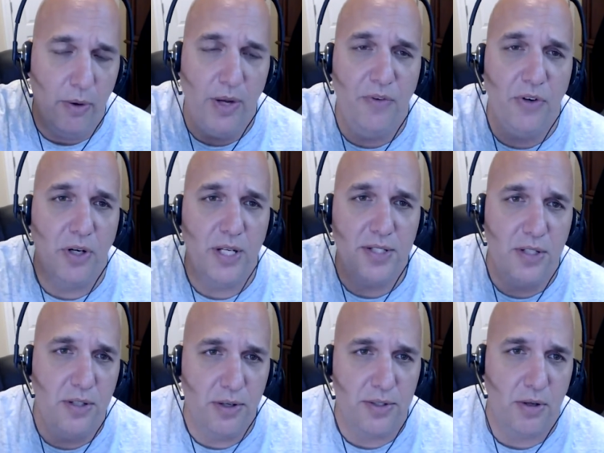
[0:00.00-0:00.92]
If you're listening
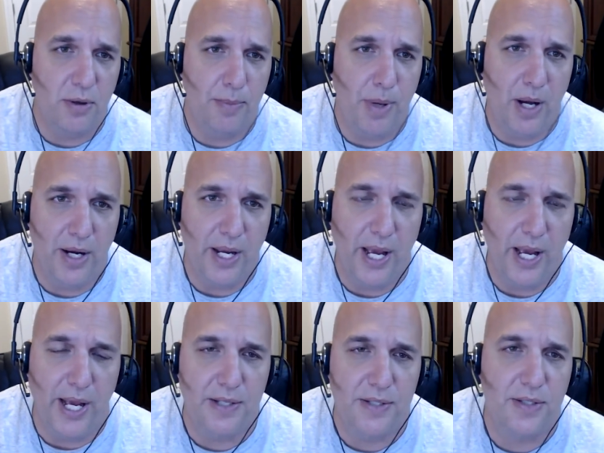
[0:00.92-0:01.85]
to this on a
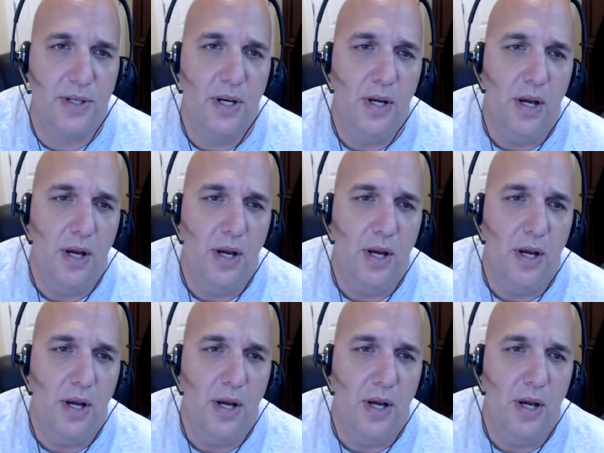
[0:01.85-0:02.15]
podcast